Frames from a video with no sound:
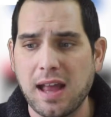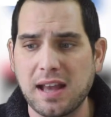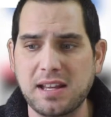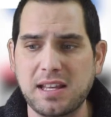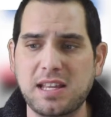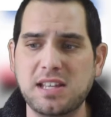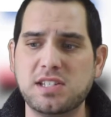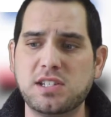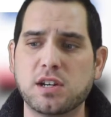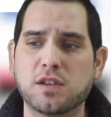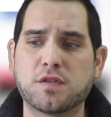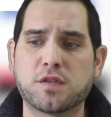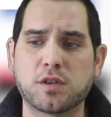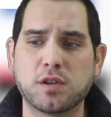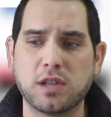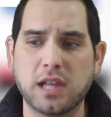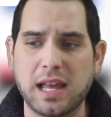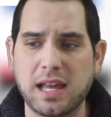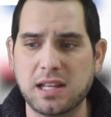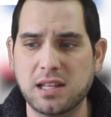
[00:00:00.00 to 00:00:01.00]
and easier
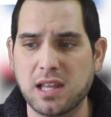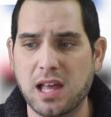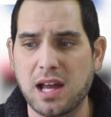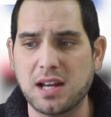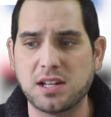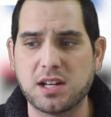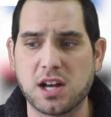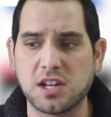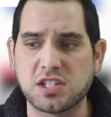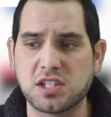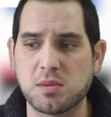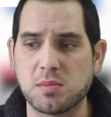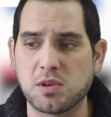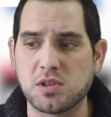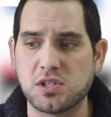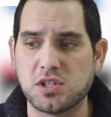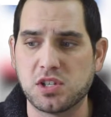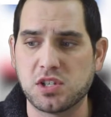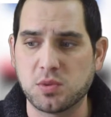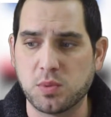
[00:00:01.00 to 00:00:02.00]
for landline
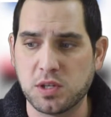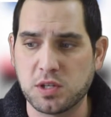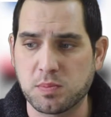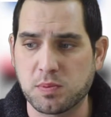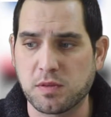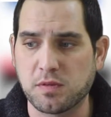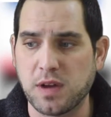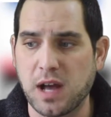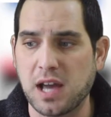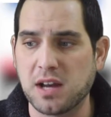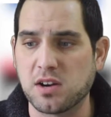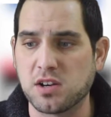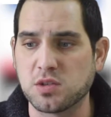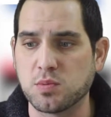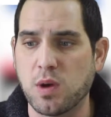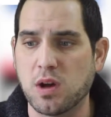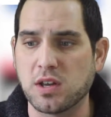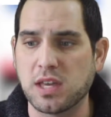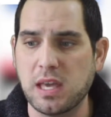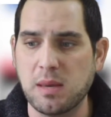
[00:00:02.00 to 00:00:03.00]
customers to switch
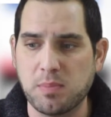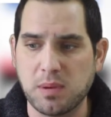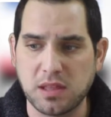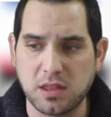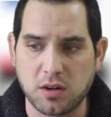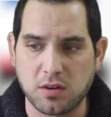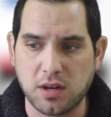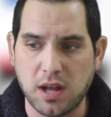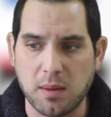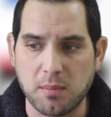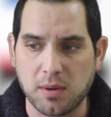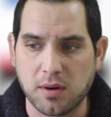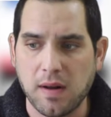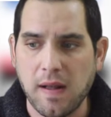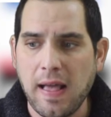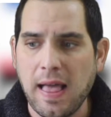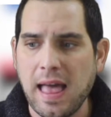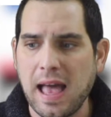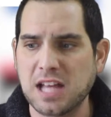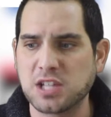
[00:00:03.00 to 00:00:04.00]
providers while keeping their number,